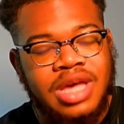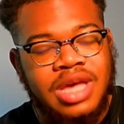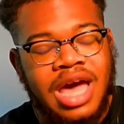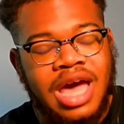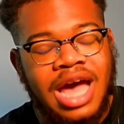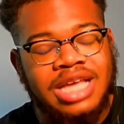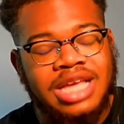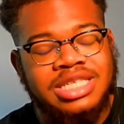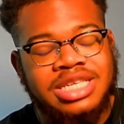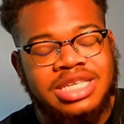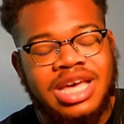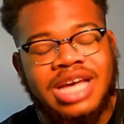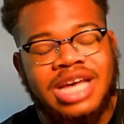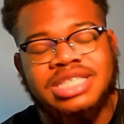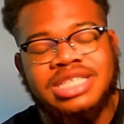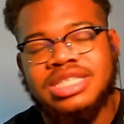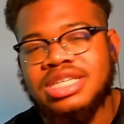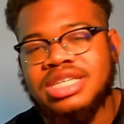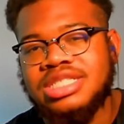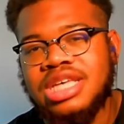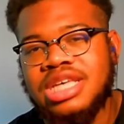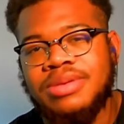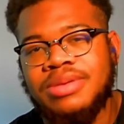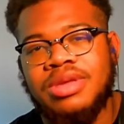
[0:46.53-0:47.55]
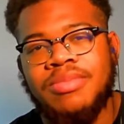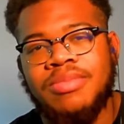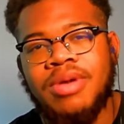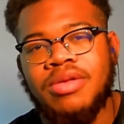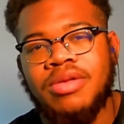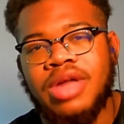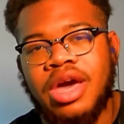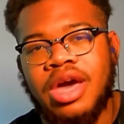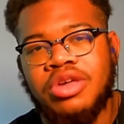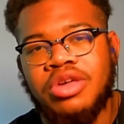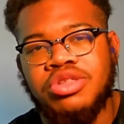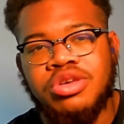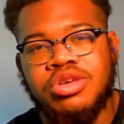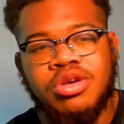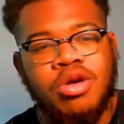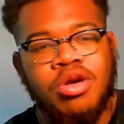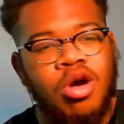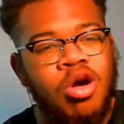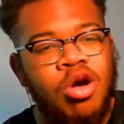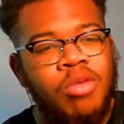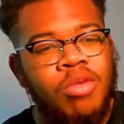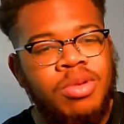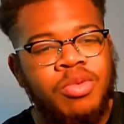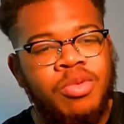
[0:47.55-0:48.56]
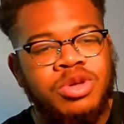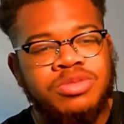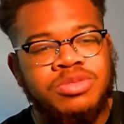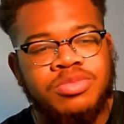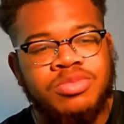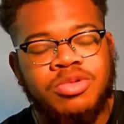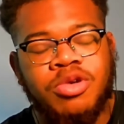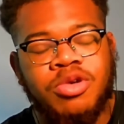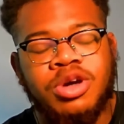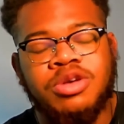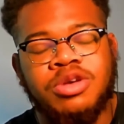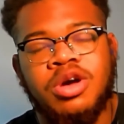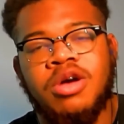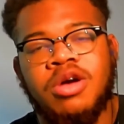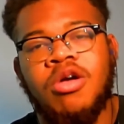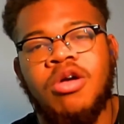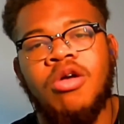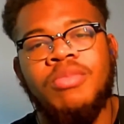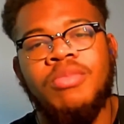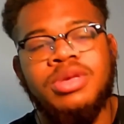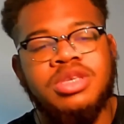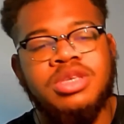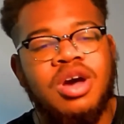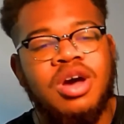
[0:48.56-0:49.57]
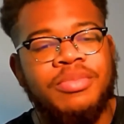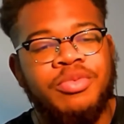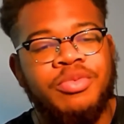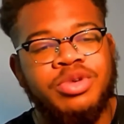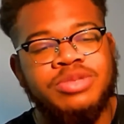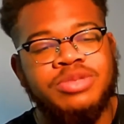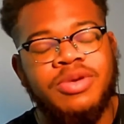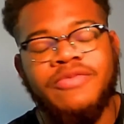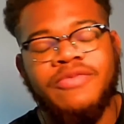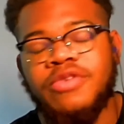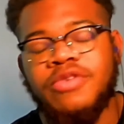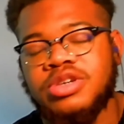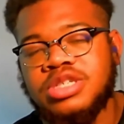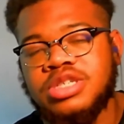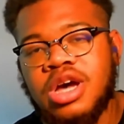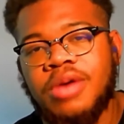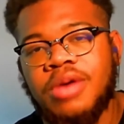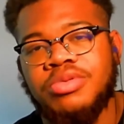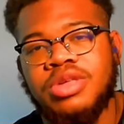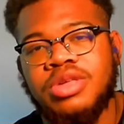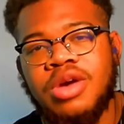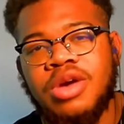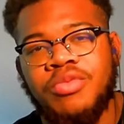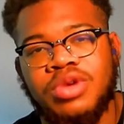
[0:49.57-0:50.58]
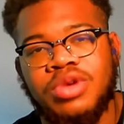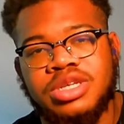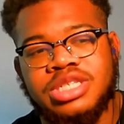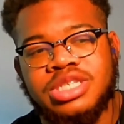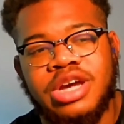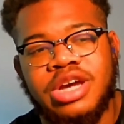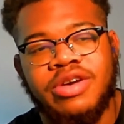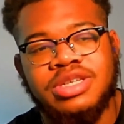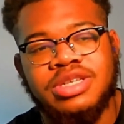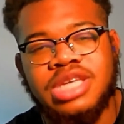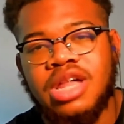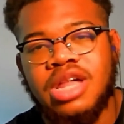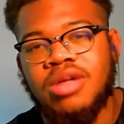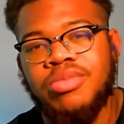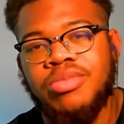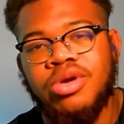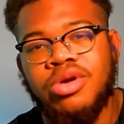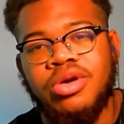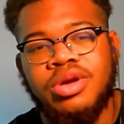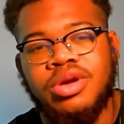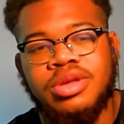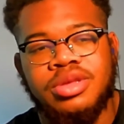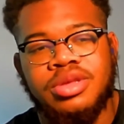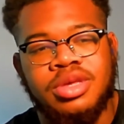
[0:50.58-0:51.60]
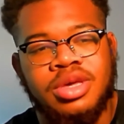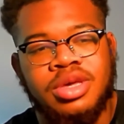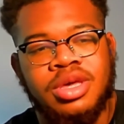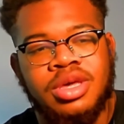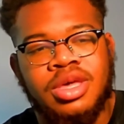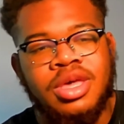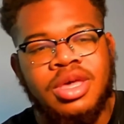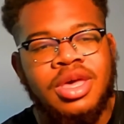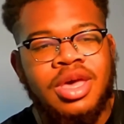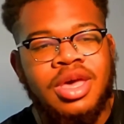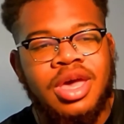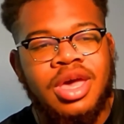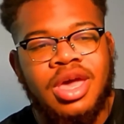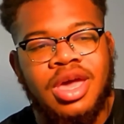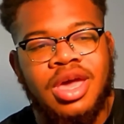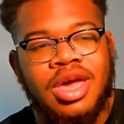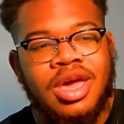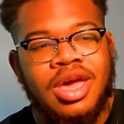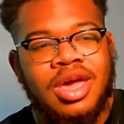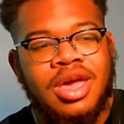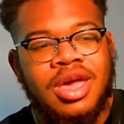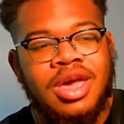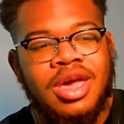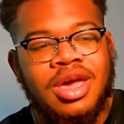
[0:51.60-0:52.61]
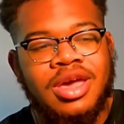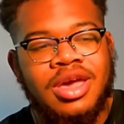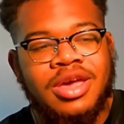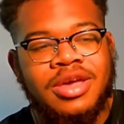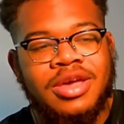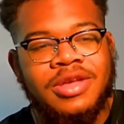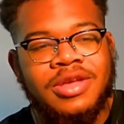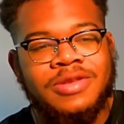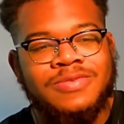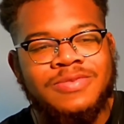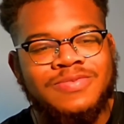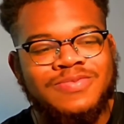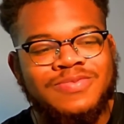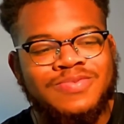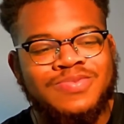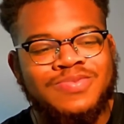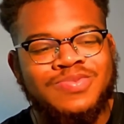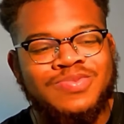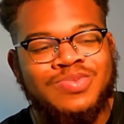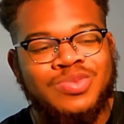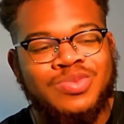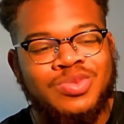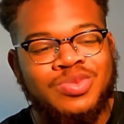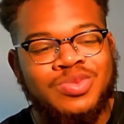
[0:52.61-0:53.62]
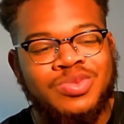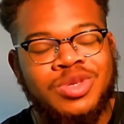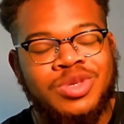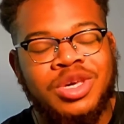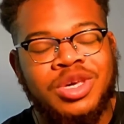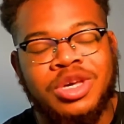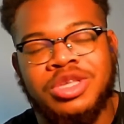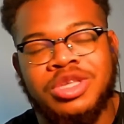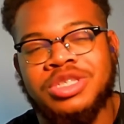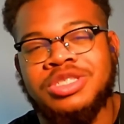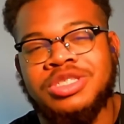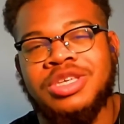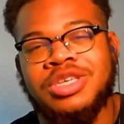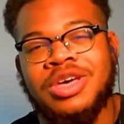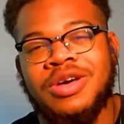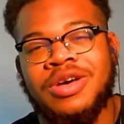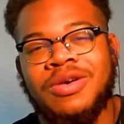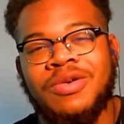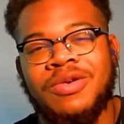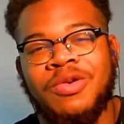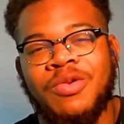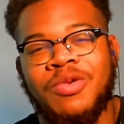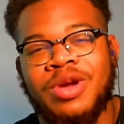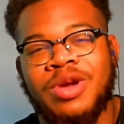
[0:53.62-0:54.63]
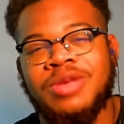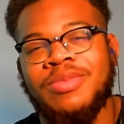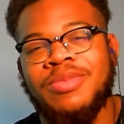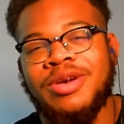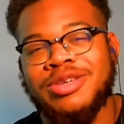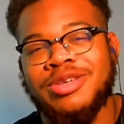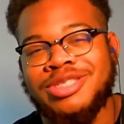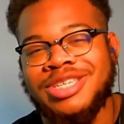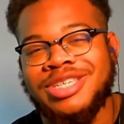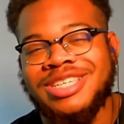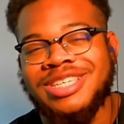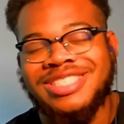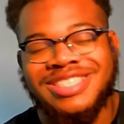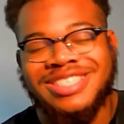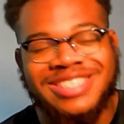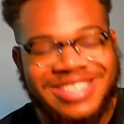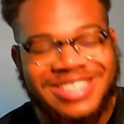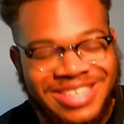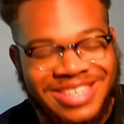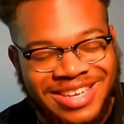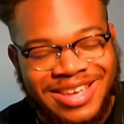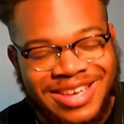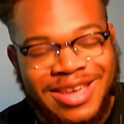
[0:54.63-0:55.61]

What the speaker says: I kind of said the same thing about last year. Obi Toppin was my first option. I wanted Tyrese Halliburton, and you can just tell who had the better season.